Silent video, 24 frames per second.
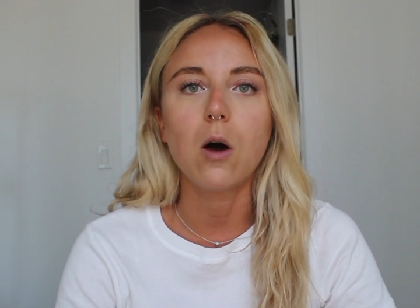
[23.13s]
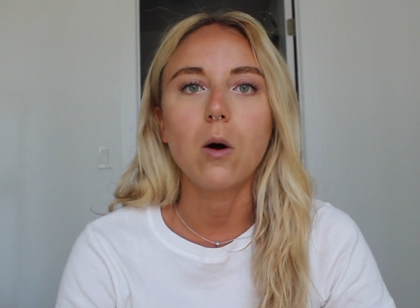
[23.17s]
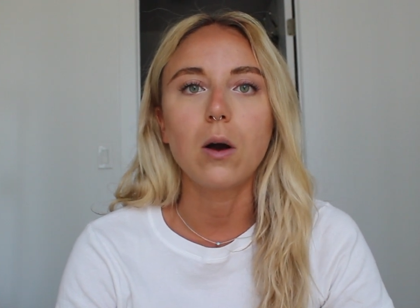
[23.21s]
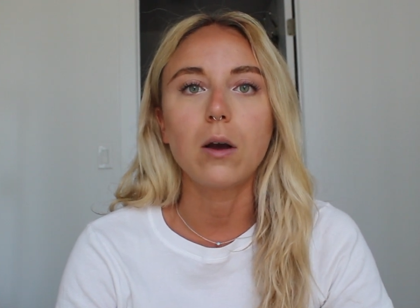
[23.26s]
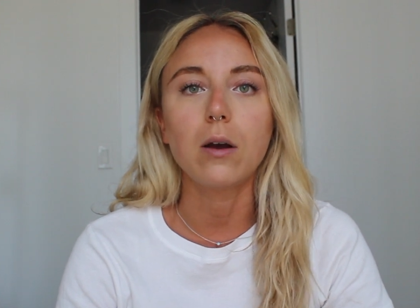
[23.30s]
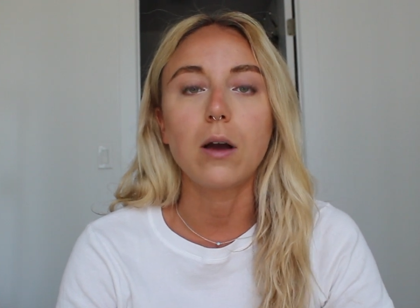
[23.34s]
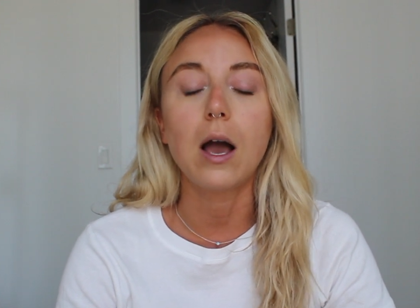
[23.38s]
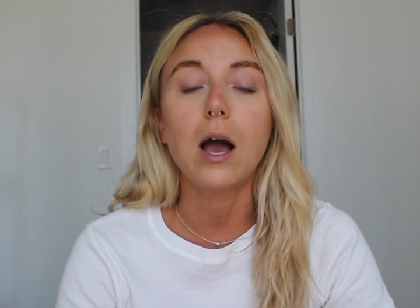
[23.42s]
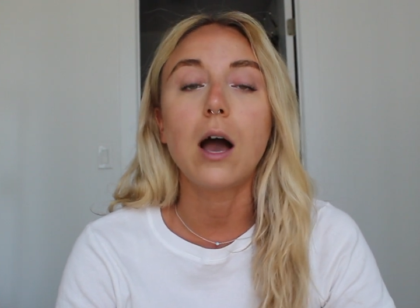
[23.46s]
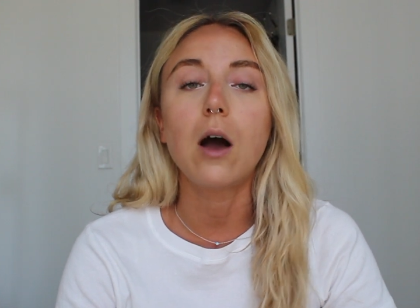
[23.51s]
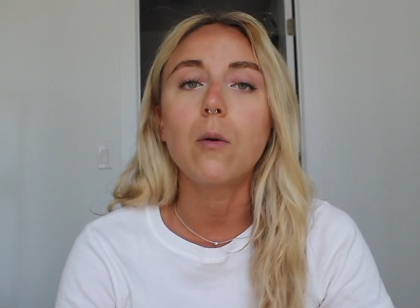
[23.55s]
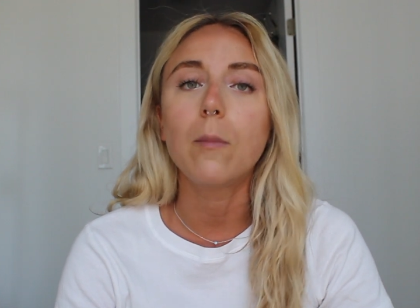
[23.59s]

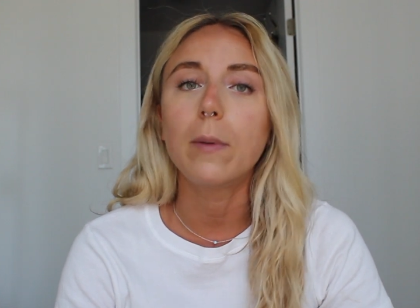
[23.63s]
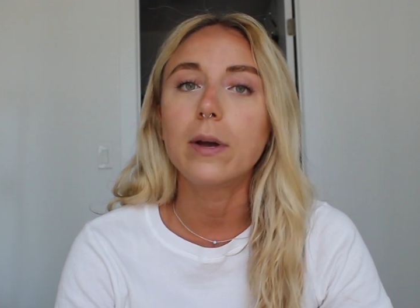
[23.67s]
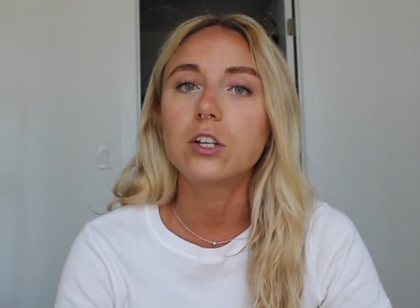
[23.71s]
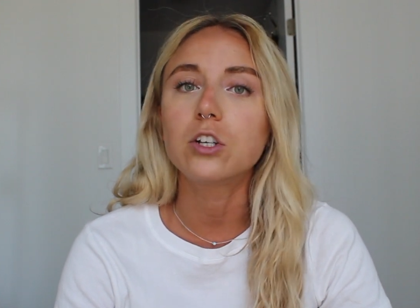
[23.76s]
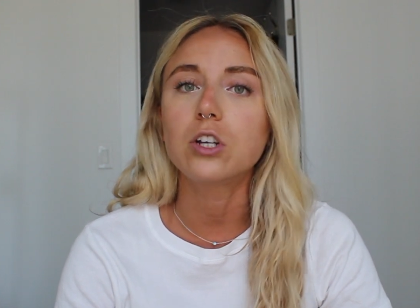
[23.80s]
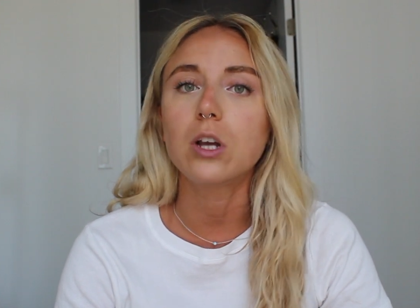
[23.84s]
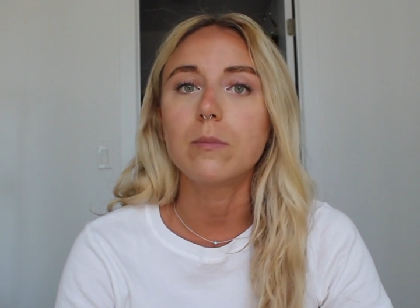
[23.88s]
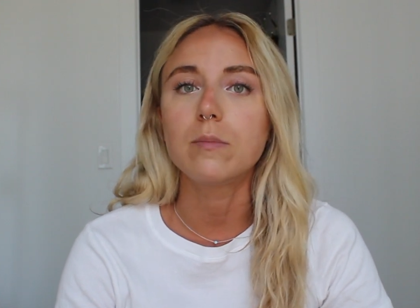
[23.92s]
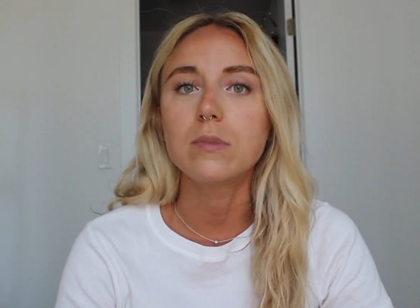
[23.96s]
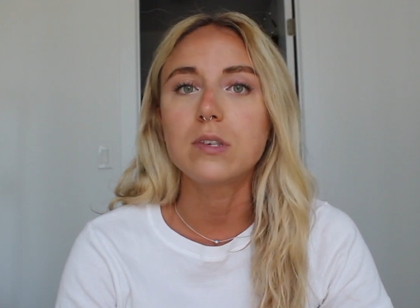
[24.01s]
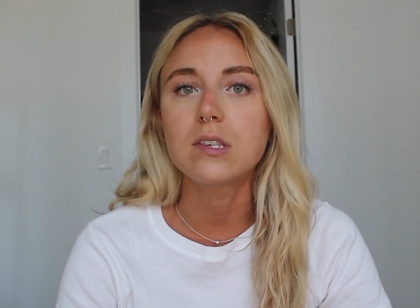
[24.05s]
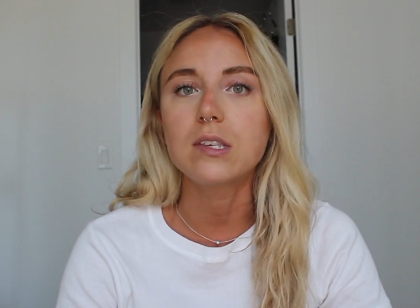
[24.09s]
how
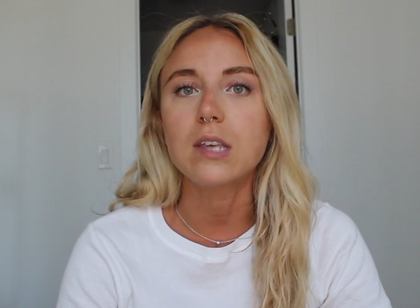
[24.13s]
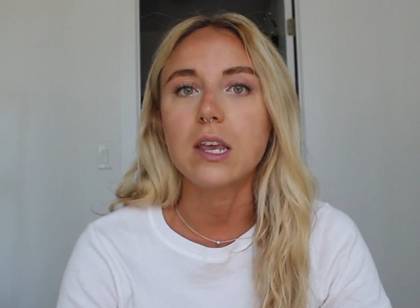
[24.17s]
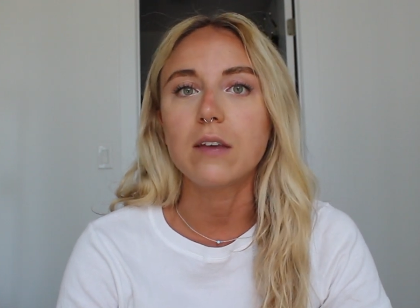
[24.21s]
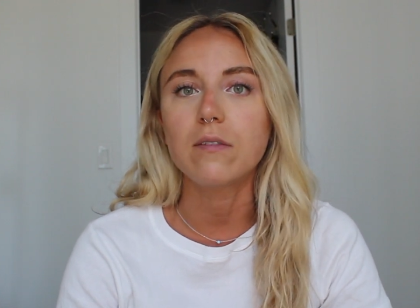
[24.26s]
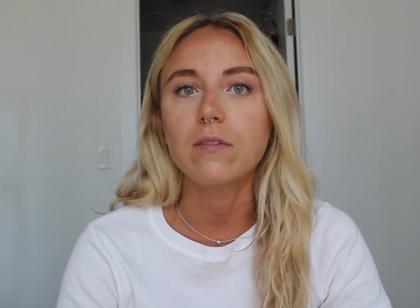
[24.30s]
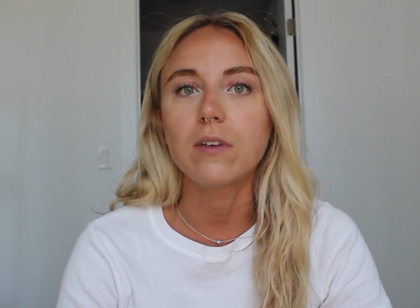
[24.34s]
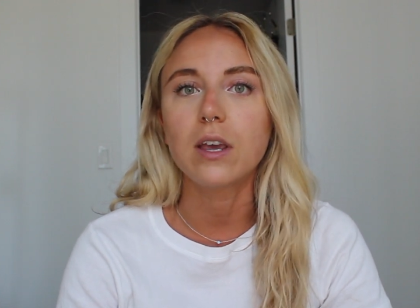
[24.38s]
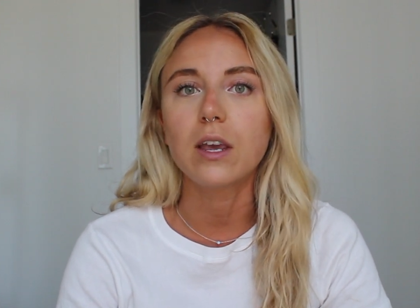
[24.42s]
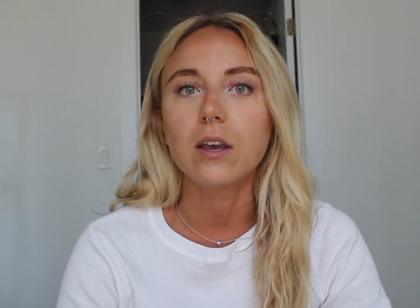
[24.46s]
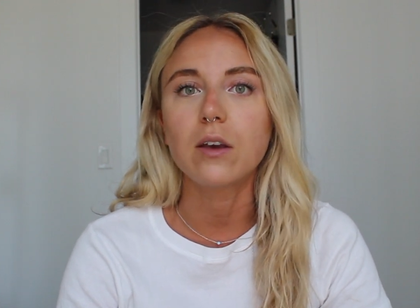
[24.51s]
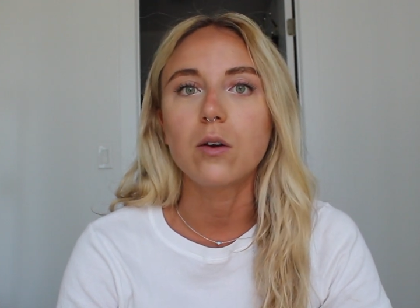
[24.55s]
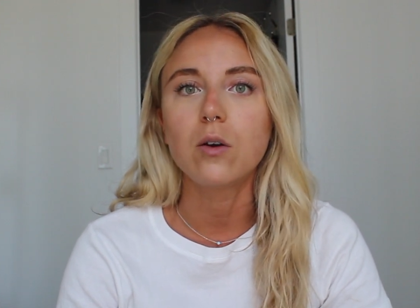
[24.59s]
much I'm
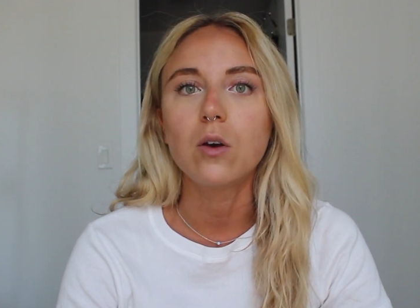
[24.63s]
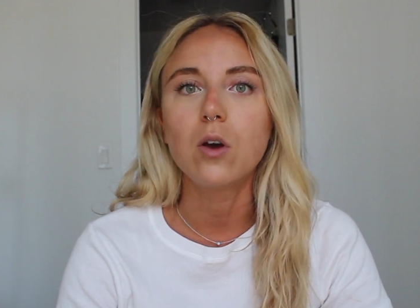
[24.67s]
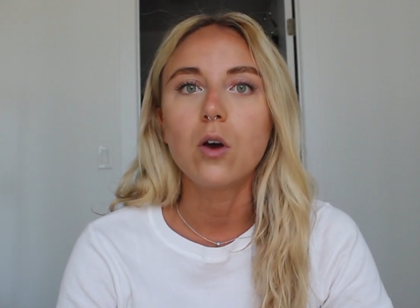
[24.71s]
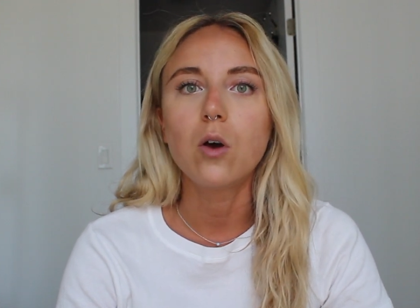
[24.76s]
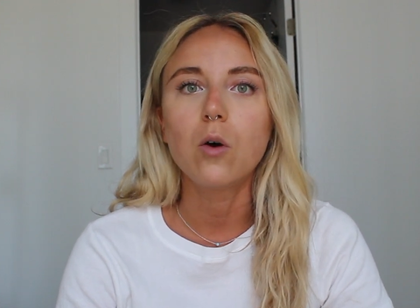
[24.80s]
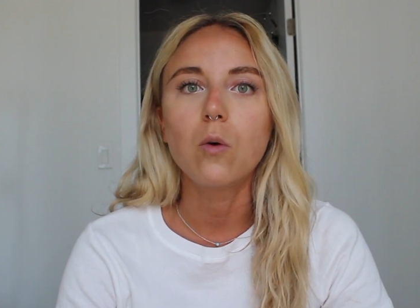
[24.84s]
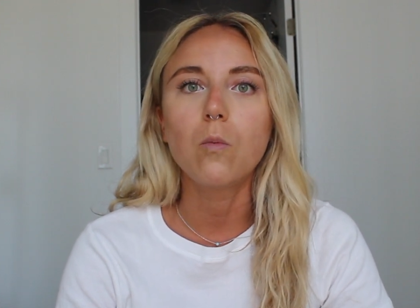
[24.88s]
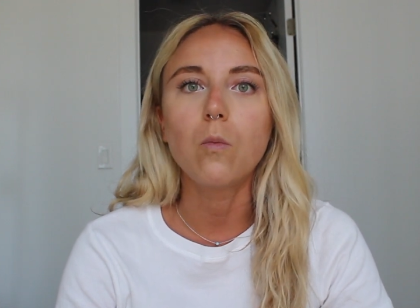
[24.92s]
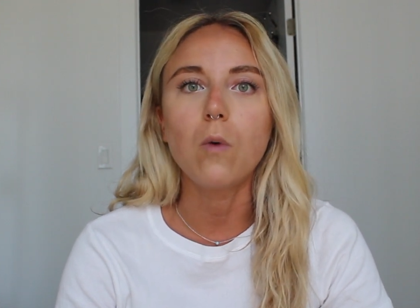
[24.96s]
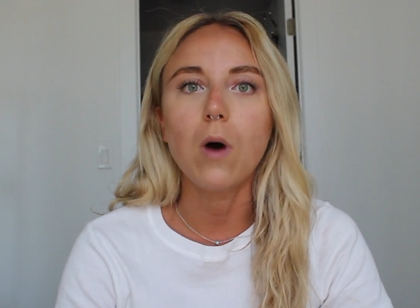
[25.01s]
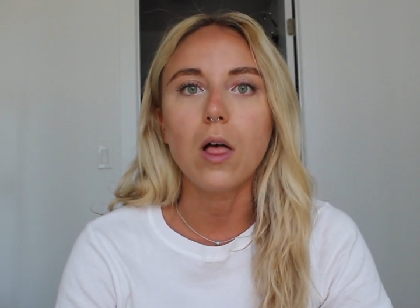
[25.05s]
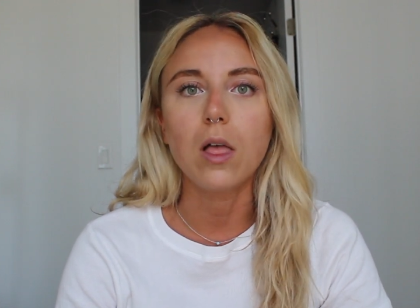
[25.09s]
saving
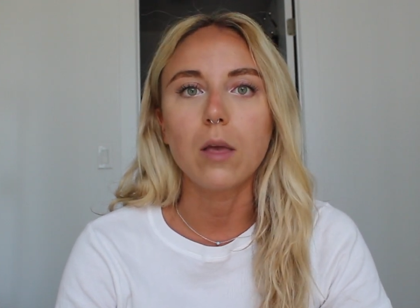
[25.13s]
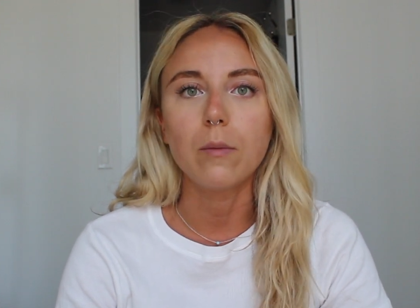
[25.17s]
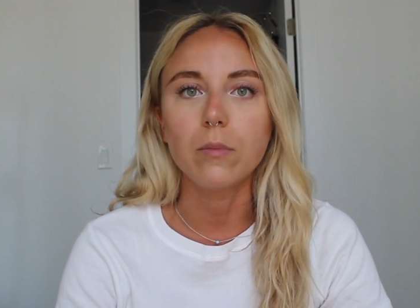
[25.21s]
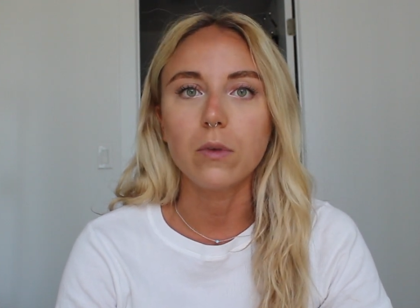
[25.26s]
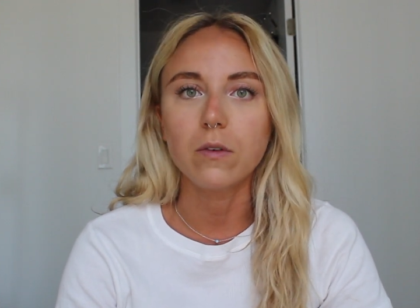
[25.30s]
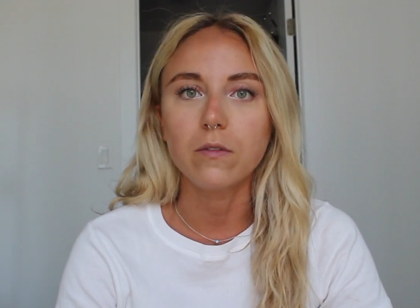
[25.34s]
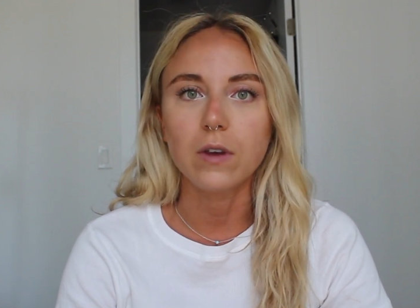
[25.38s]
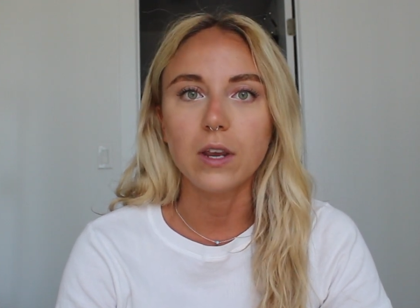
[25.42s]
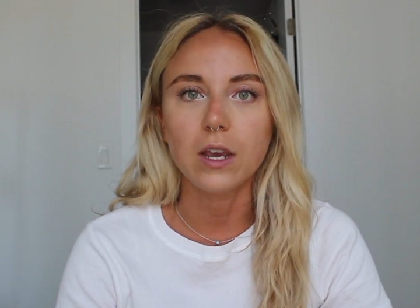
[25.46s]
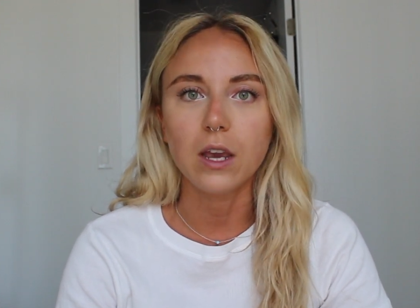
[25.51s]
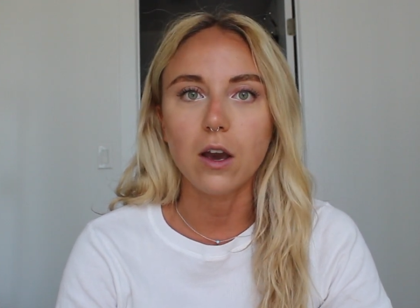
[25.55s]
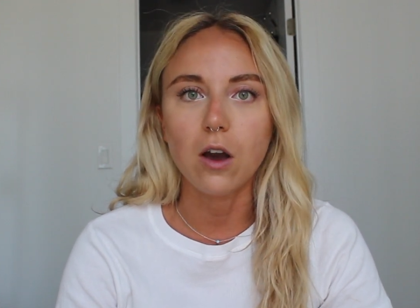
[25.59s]
while I'm
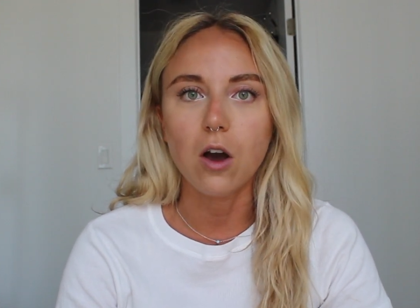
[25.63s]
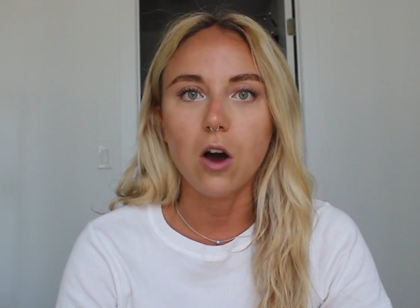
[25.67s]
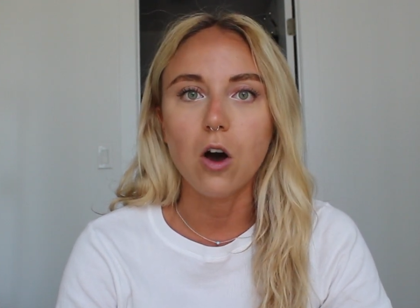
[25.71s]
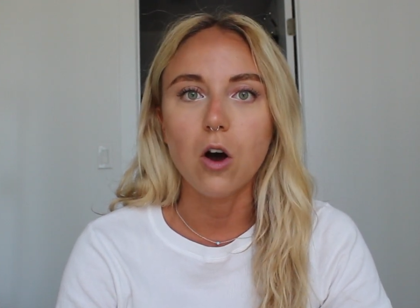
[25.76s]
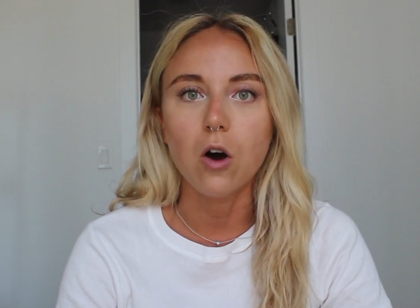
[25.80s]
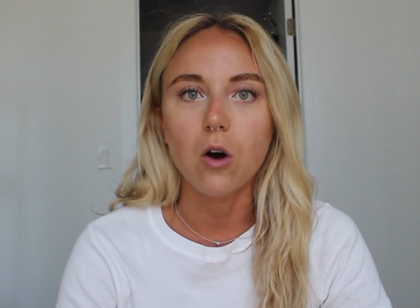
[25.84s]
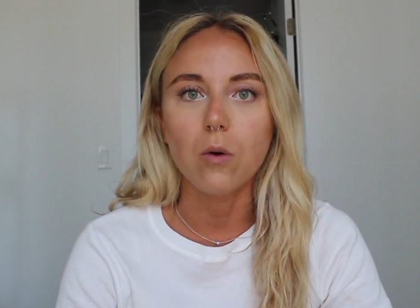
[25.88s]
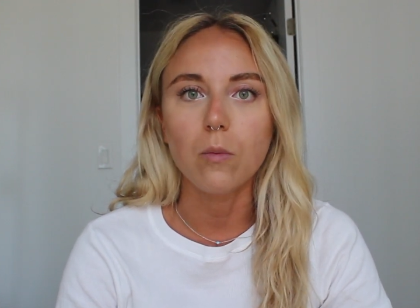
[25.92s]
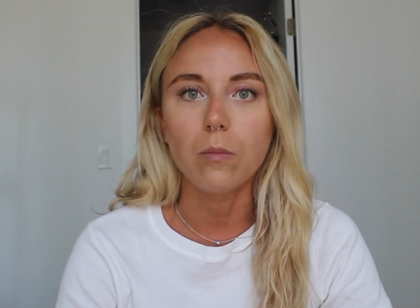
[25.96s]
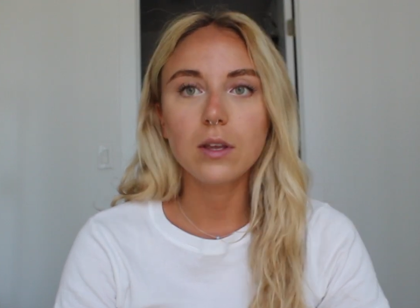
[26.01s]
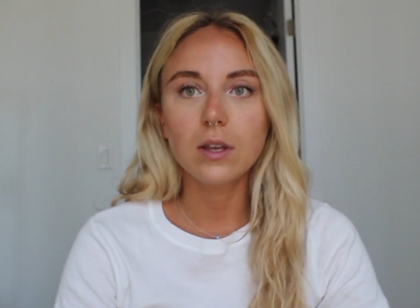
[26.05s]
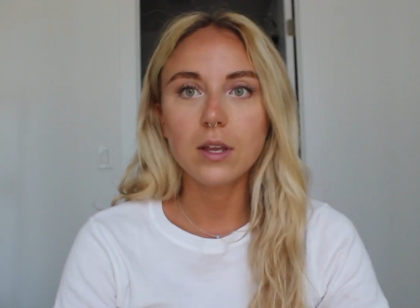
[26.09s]
living at
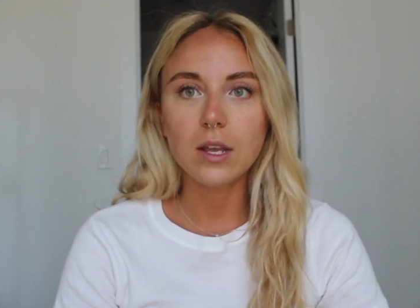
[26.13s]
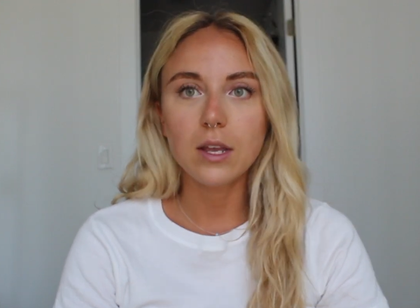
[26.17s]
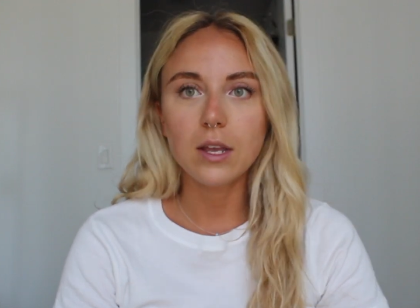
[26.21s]
home.